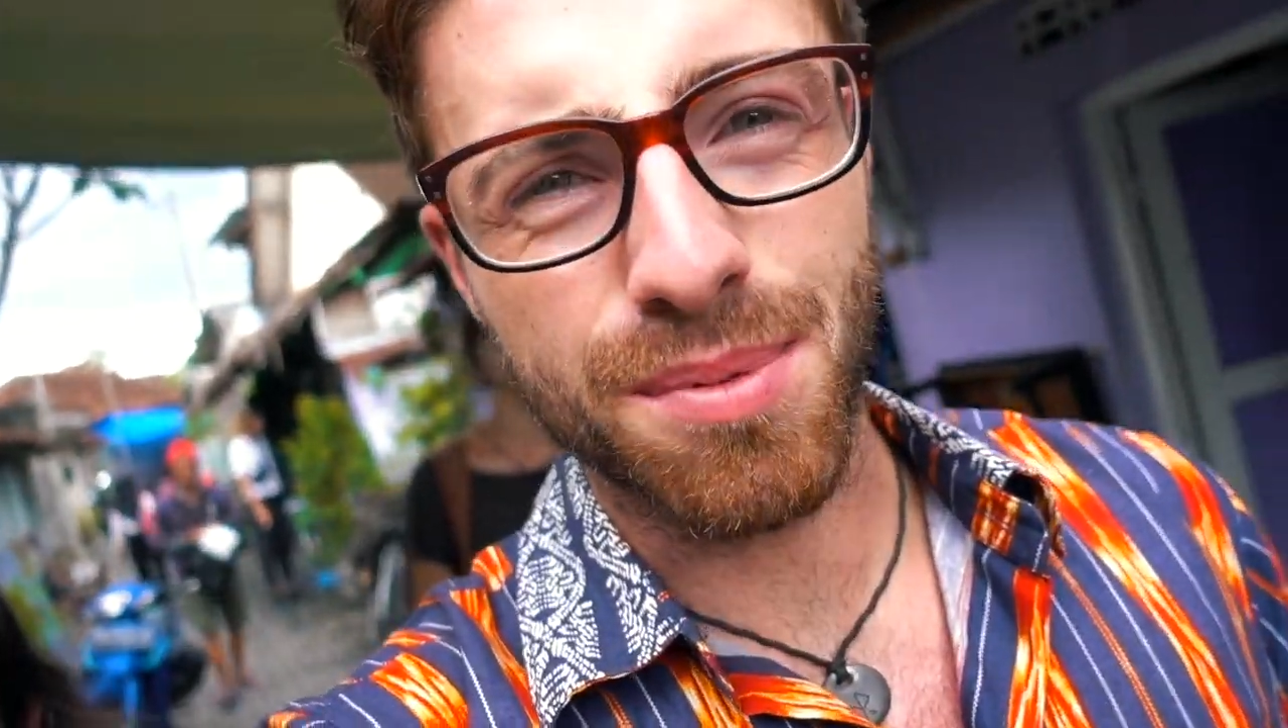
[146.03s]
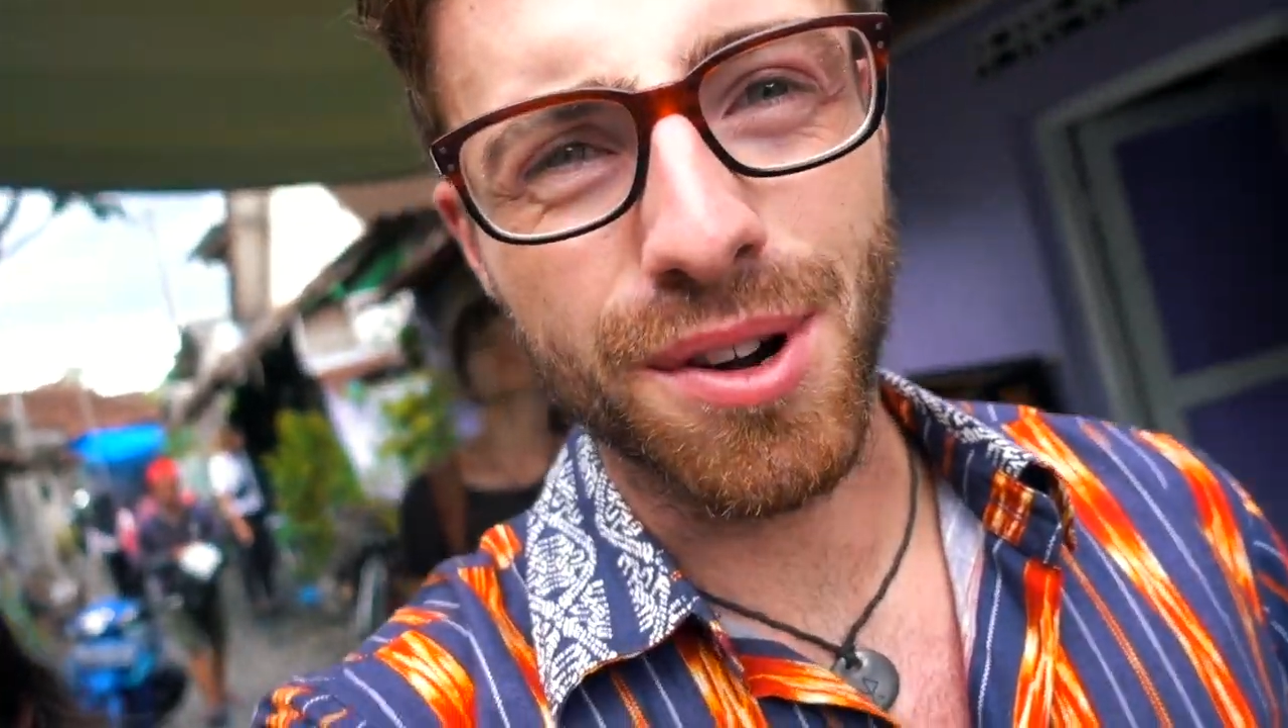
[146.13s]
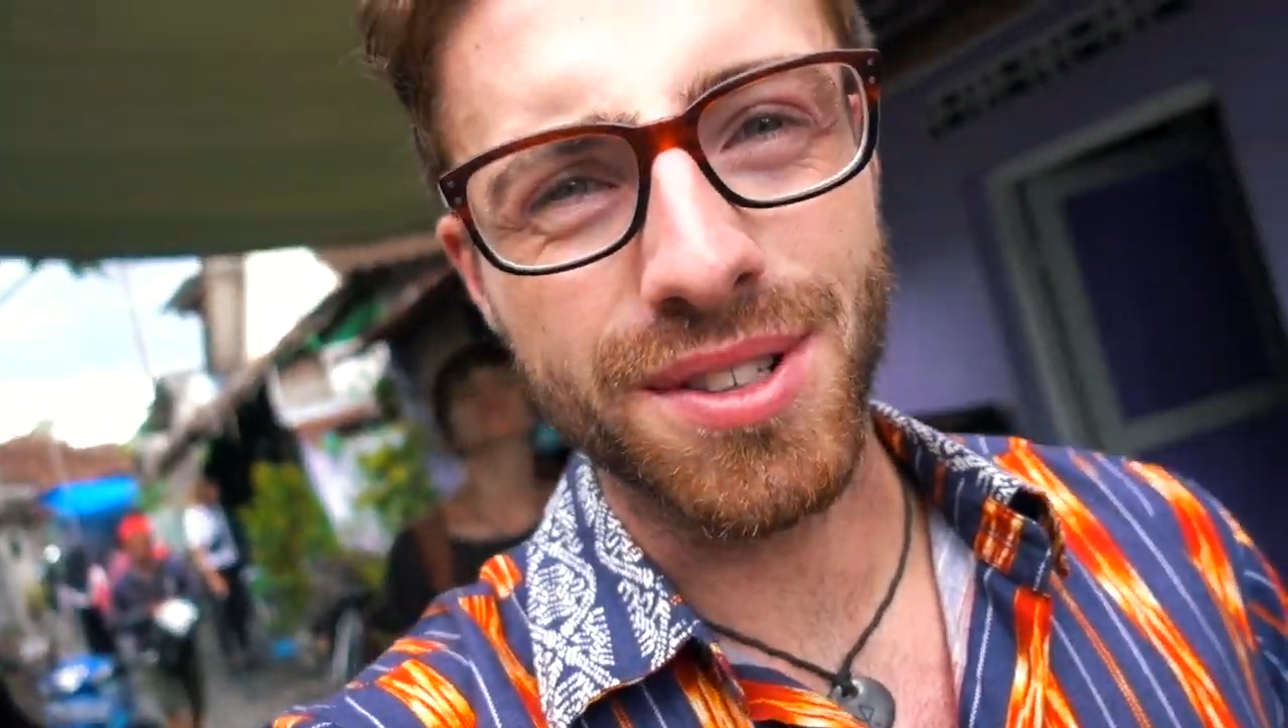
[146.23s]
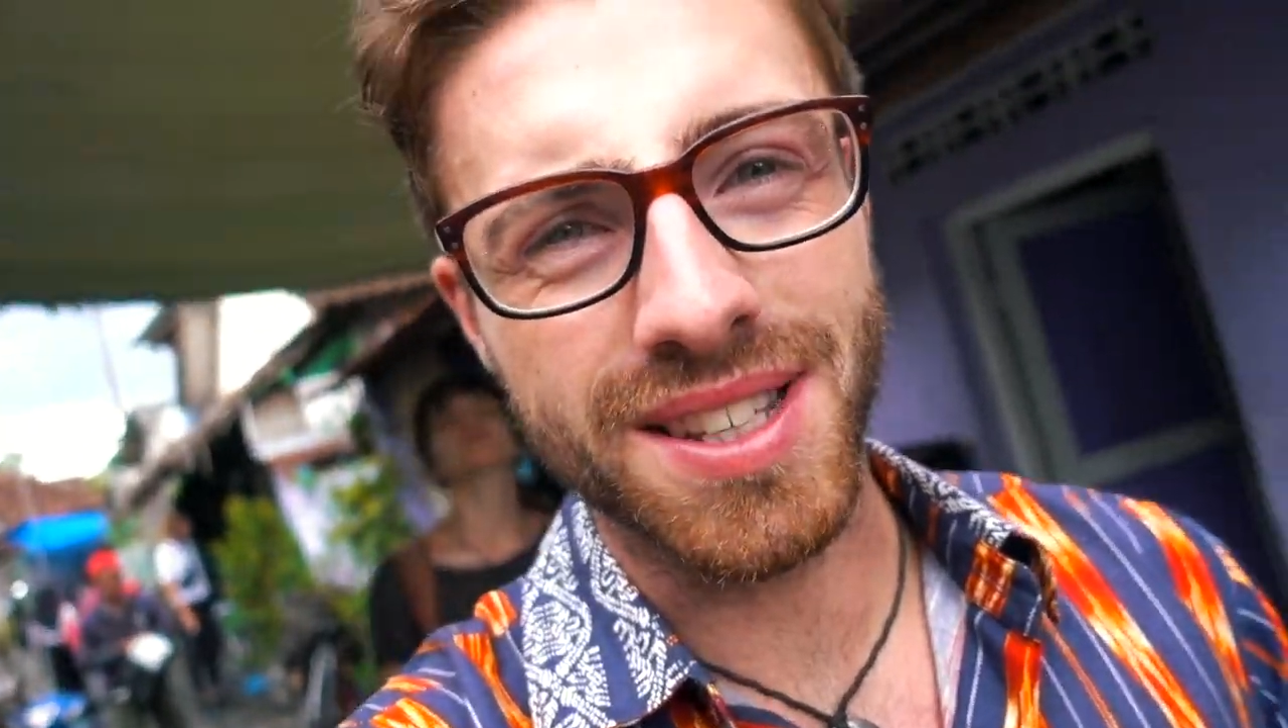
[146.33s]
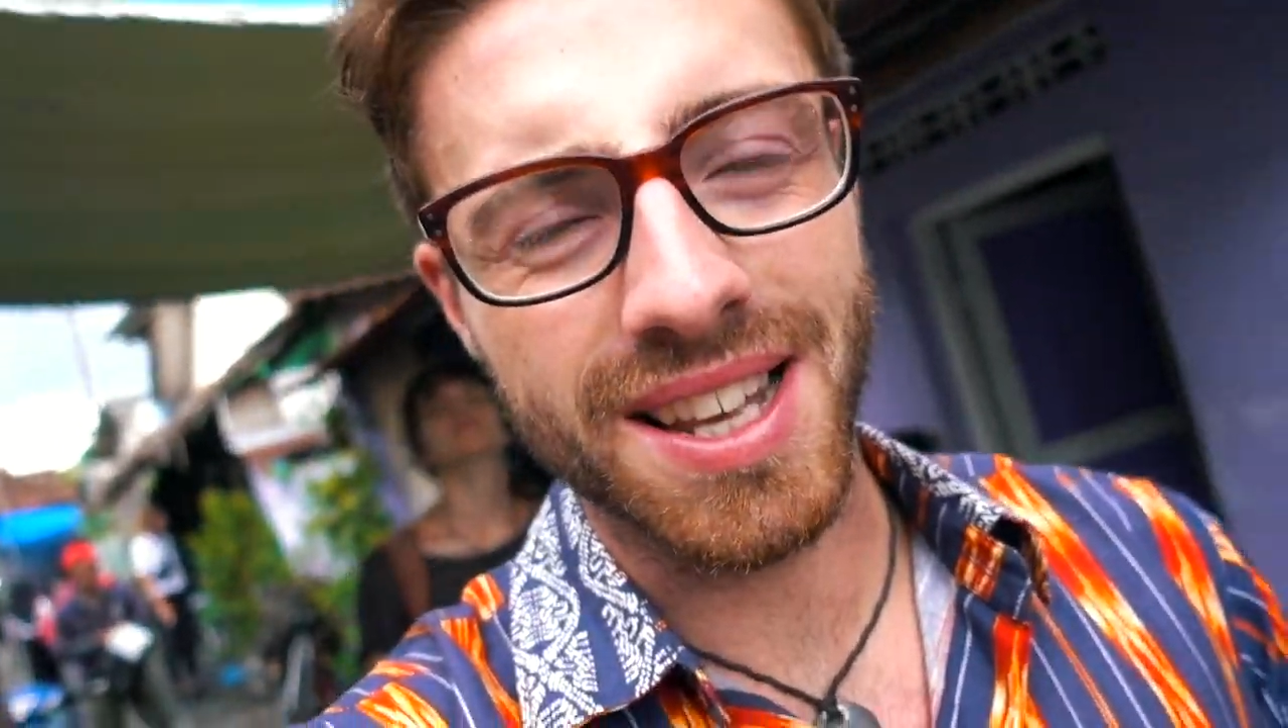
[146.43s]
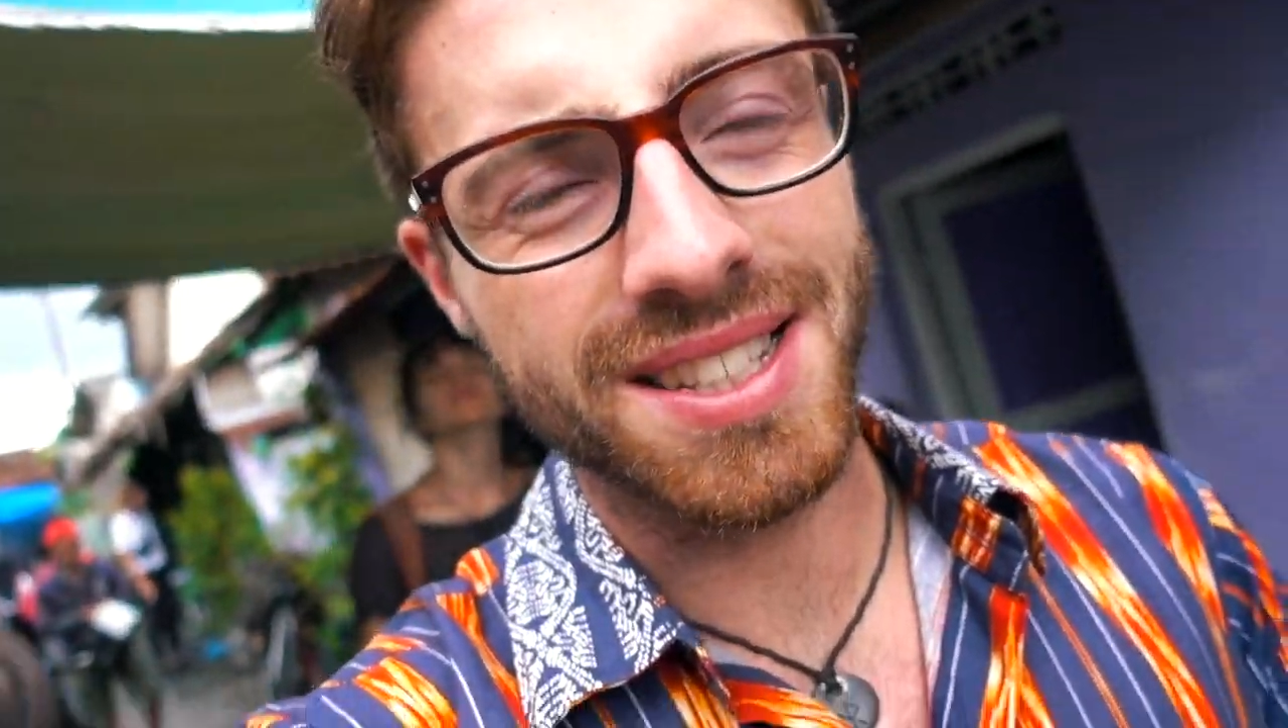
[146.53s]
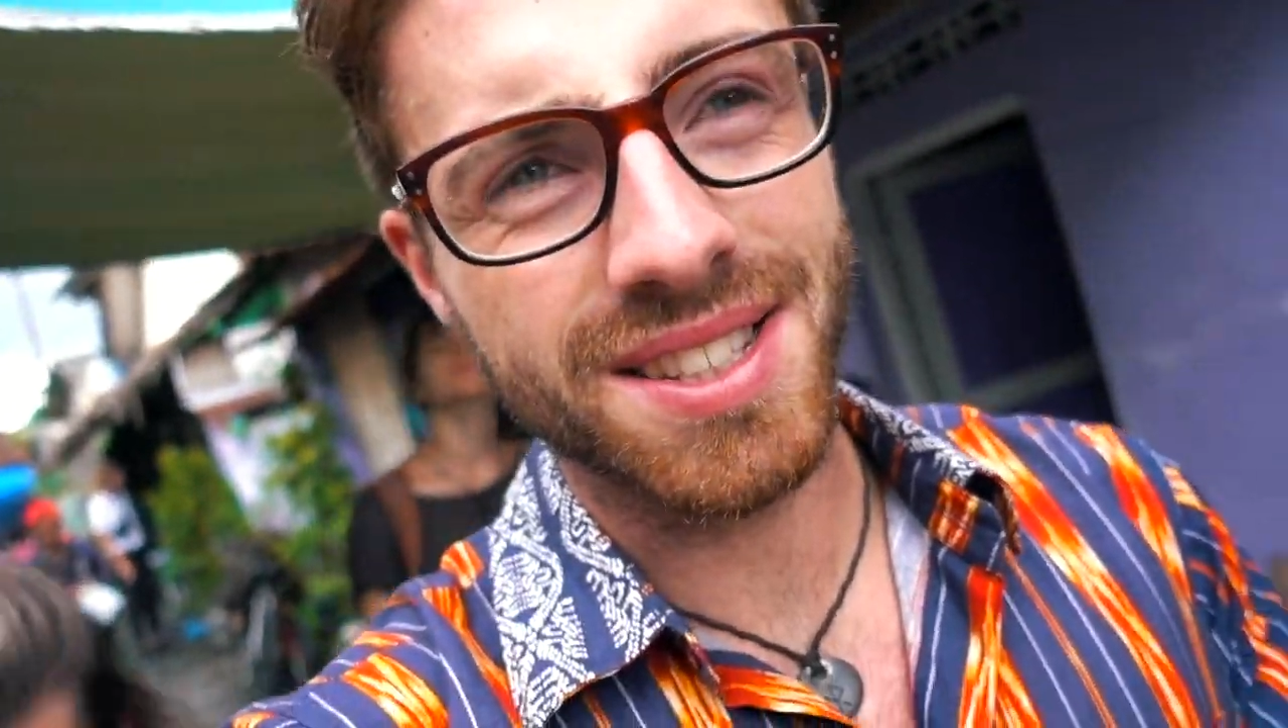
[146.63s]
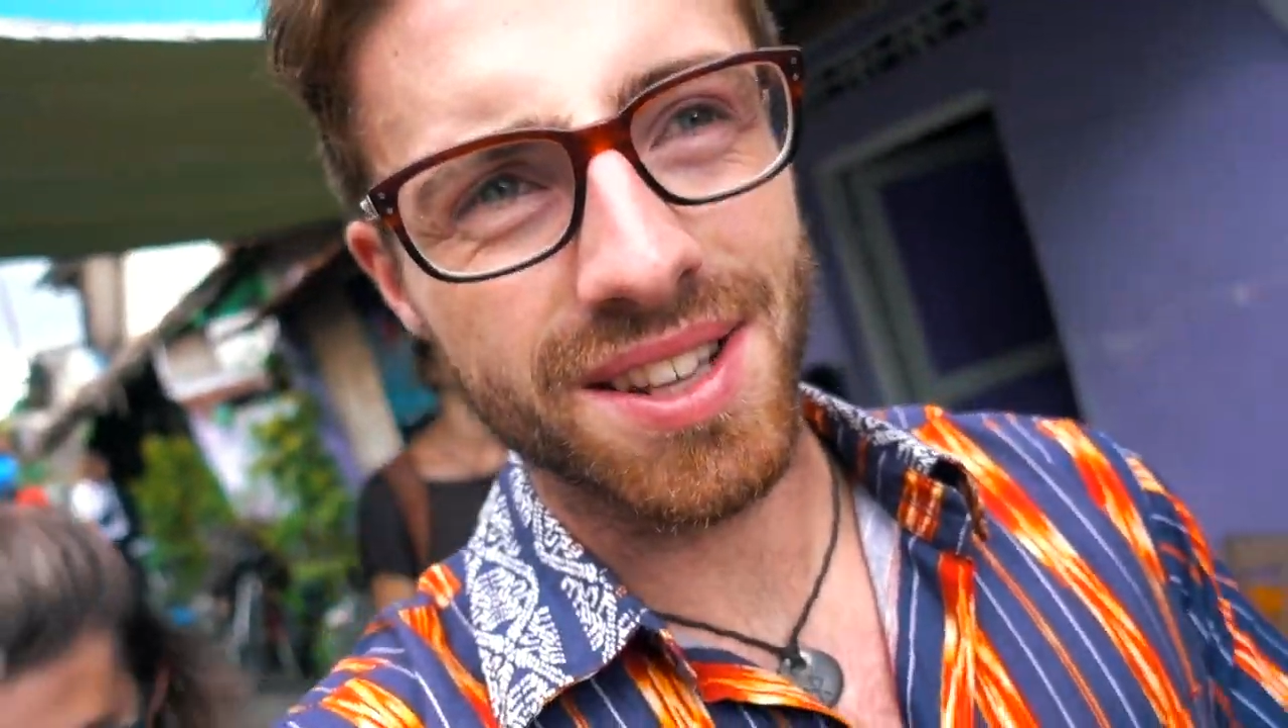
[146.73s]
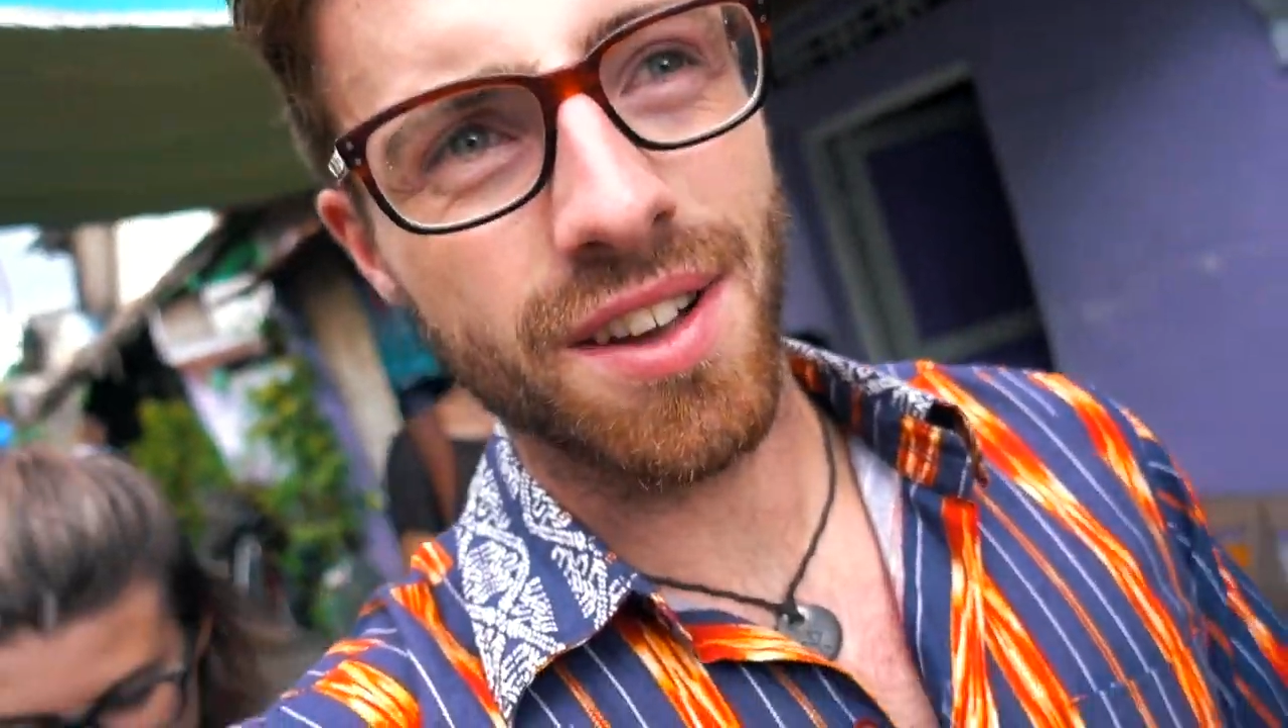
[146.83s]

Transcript: process